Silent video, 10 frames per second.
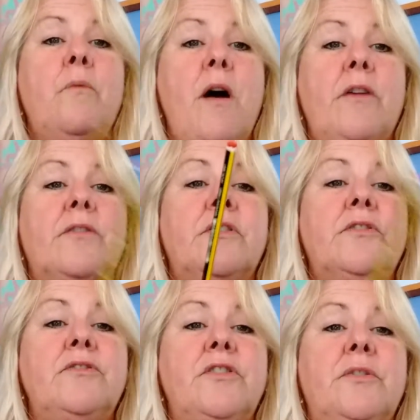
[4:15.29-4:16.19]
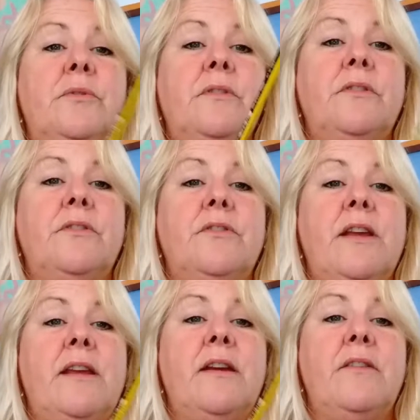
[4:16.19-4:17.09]
1, 2,
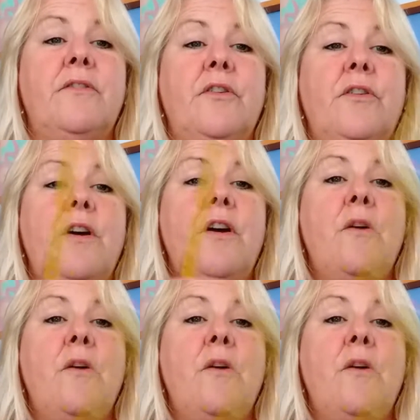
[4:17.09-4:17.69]
3, 4.